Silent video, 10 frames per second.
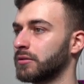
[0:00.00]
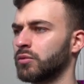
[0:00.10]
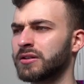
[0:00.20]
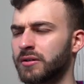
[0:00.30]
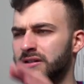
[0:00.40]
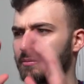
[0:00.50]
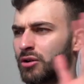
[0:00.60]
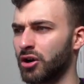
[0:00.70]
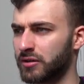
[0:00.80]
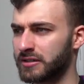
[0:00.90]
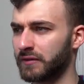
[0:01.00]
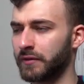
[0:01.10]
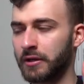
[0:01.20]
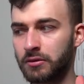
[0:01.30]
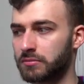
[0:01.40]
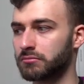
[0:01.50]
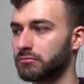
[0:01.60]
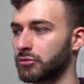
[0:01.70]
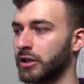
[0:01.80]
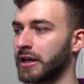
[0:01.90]
Whether it's a blog or something else,
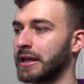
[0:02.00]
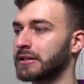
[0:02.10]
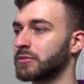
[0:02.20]
you can add them.